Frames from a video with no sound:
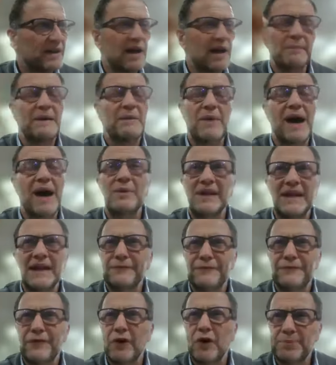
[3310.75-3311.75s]
I mean, why we
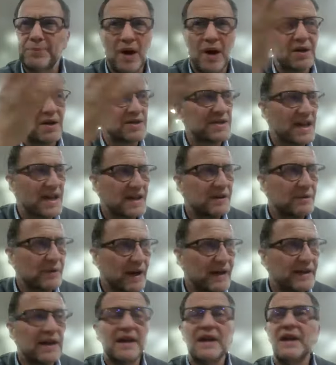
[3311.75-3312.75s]
need four brothers
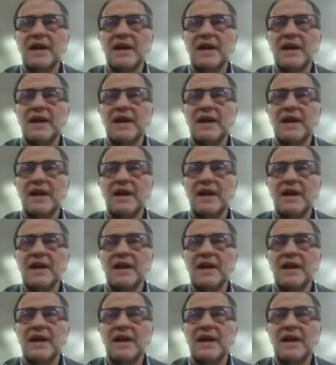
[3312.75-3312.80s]
anyway.